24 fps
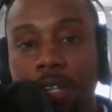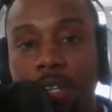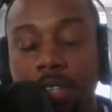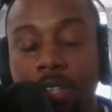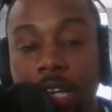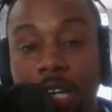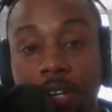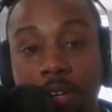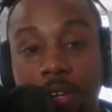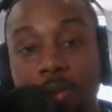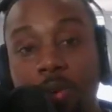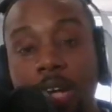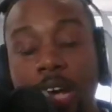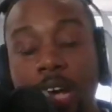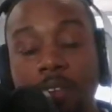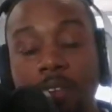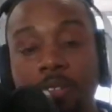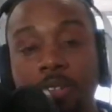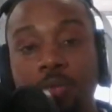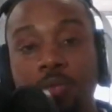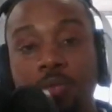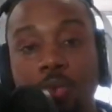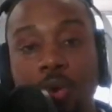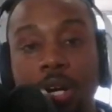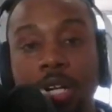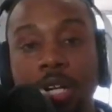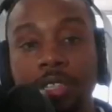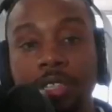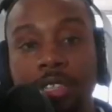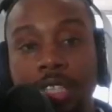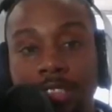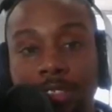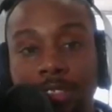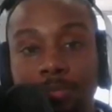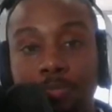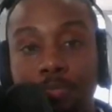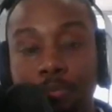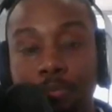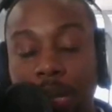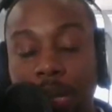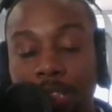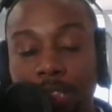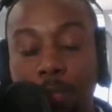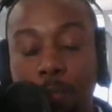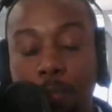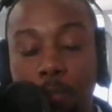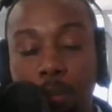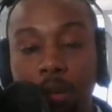They're going after ones that's
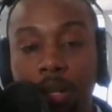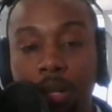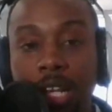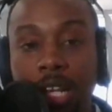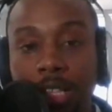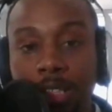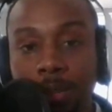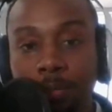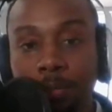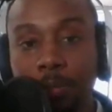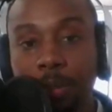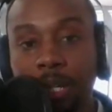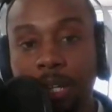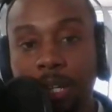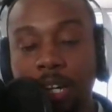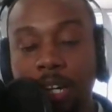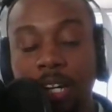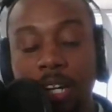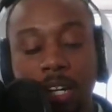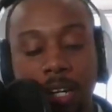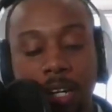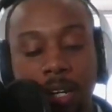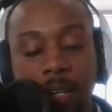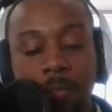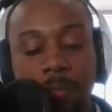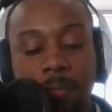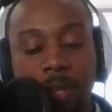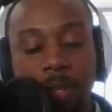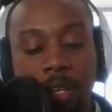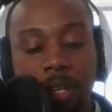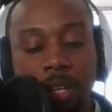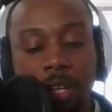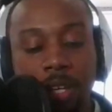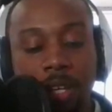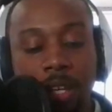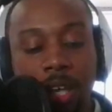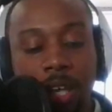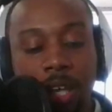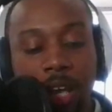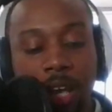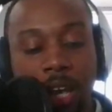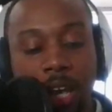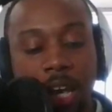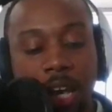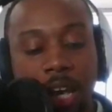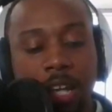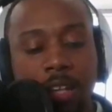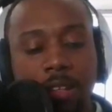months plus behind.
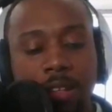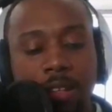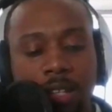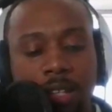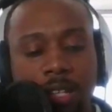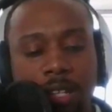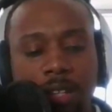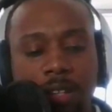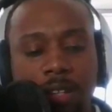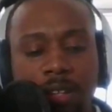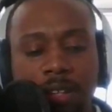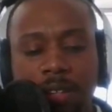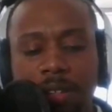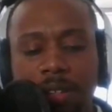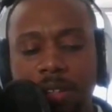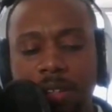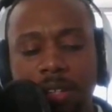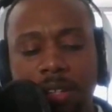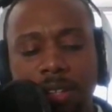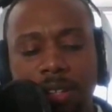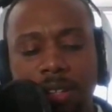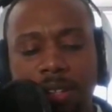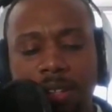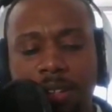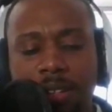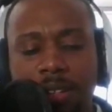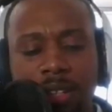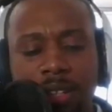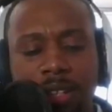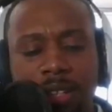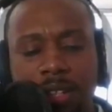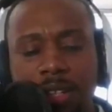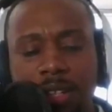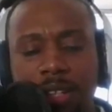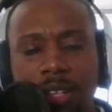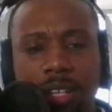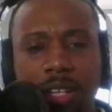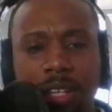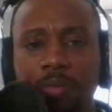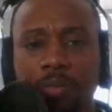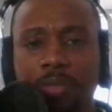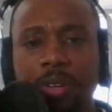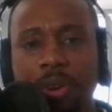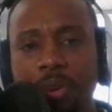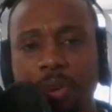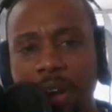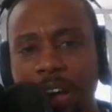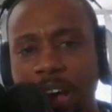And
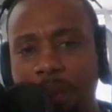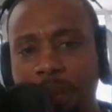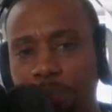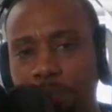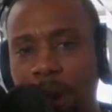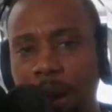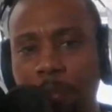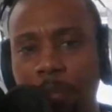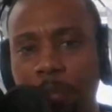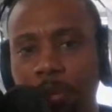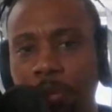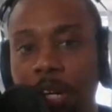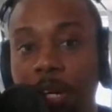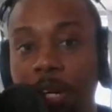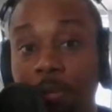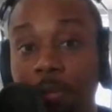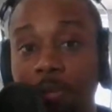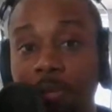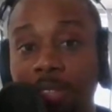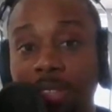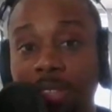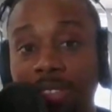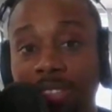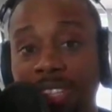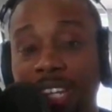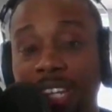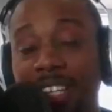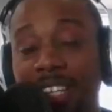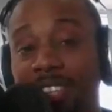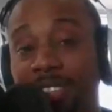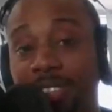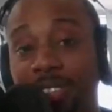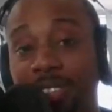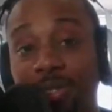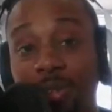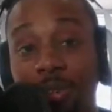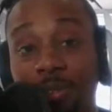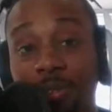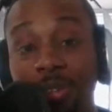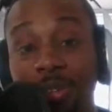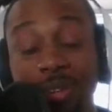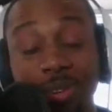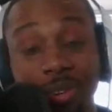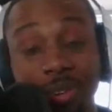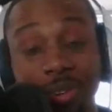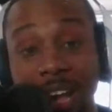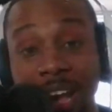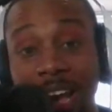if you don't have proper representation, or if you
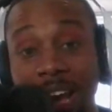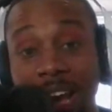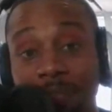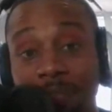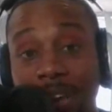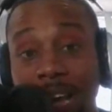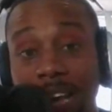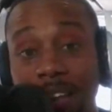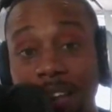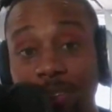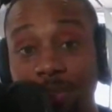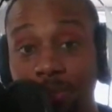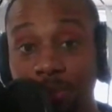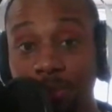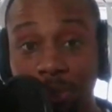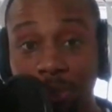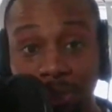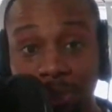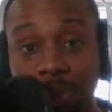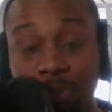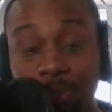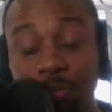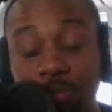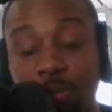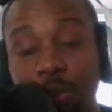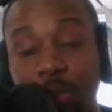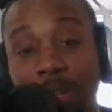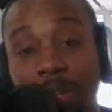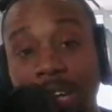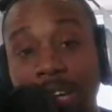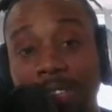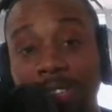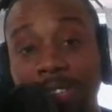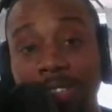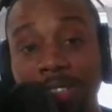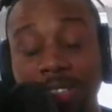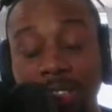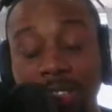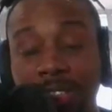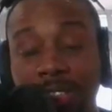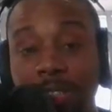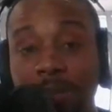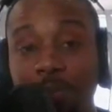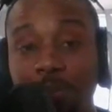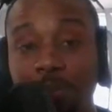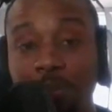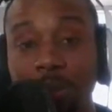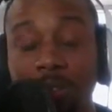don't have that good
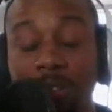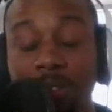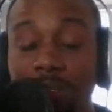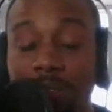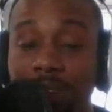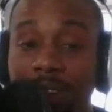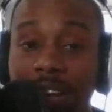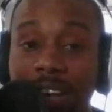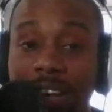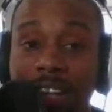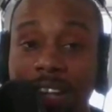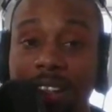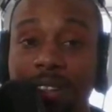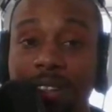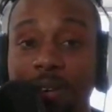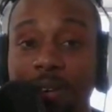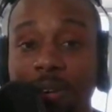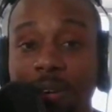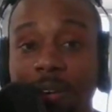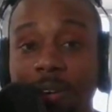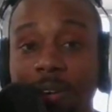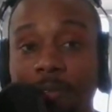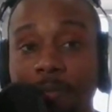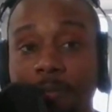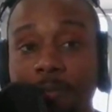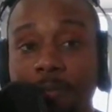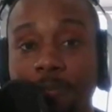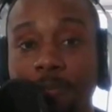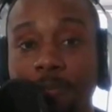relationship with your landlord,